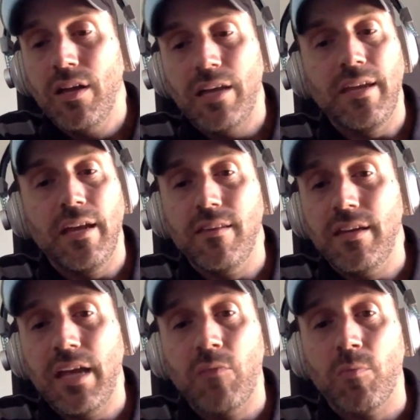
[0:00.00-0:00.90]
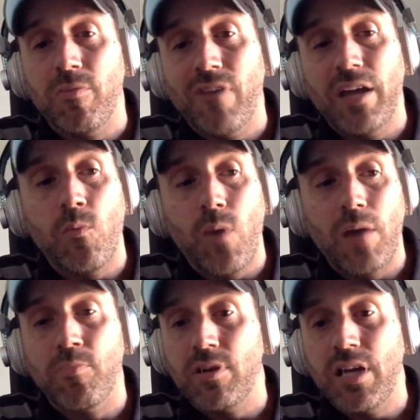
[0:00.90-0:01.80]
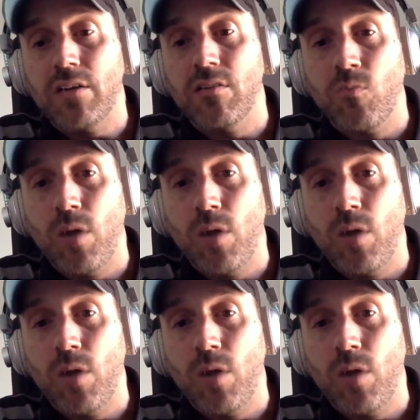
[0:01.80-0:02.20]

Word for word: At the end of the day, we're providing web protection,